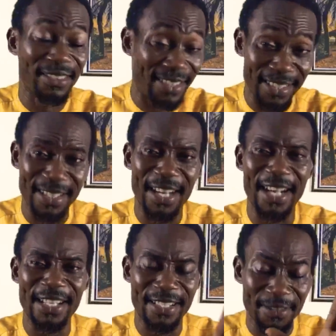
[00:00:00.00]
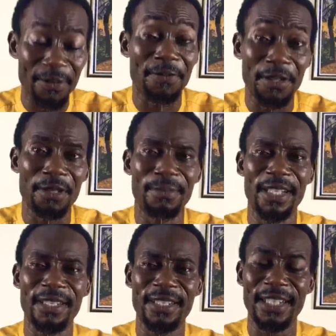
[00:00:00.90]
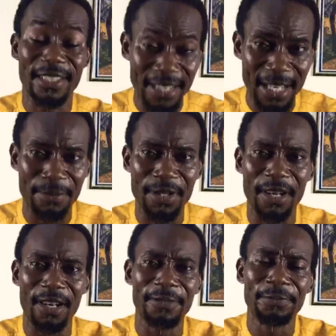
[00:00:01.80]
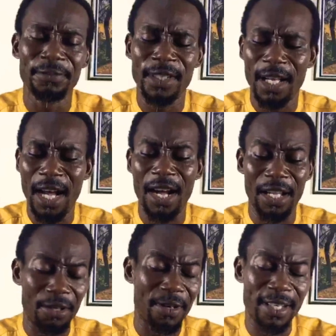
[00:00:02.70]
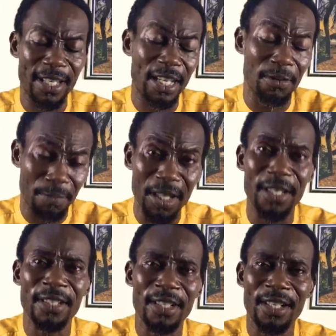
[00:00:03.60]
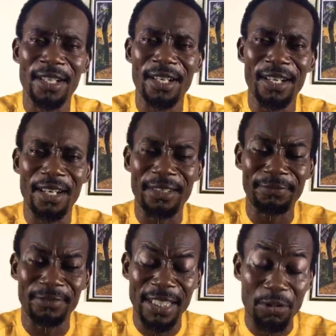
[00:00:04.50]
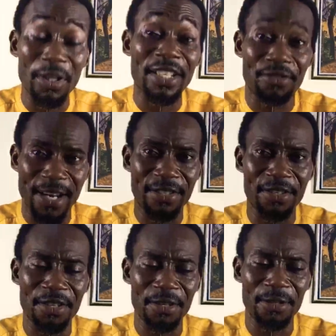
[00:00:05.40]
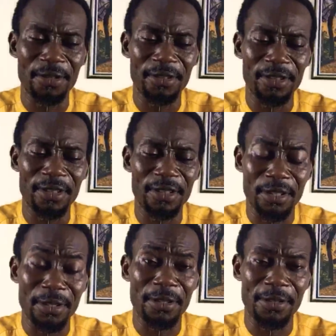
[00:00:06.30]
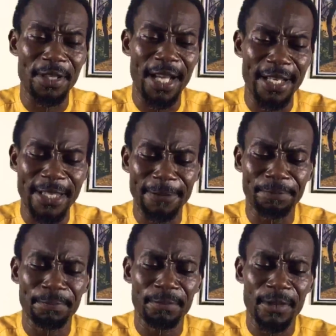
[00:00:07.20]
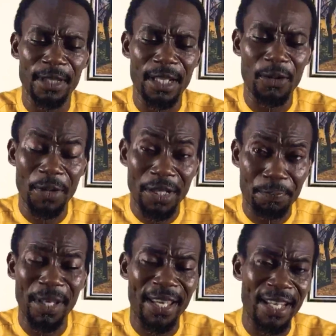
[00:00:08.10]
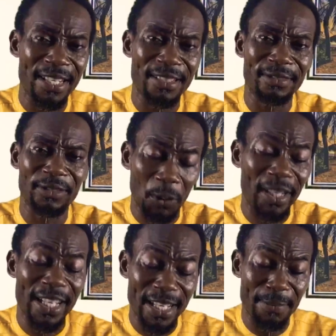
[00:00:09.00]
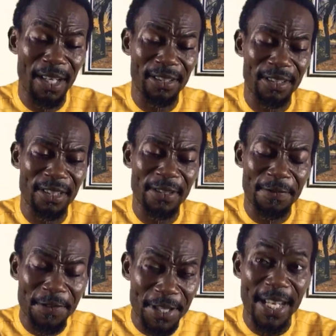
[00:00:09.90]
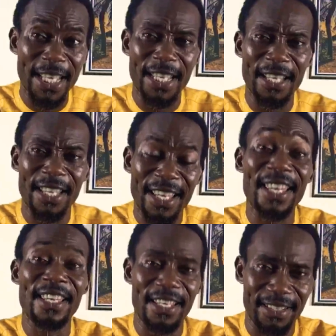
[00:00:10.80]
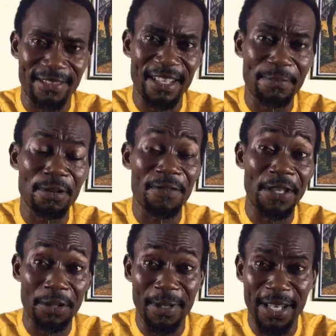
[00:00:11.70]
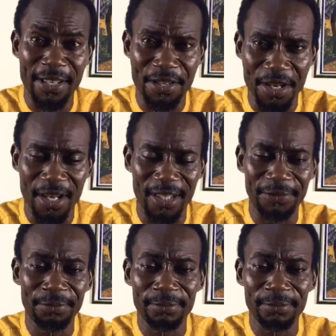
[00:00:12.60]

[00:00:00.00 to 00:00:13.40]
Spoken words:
denied fulfillment in terms of how accurate they get to be. It will interest you to know that we are picking only about three keys that Prophet Uebert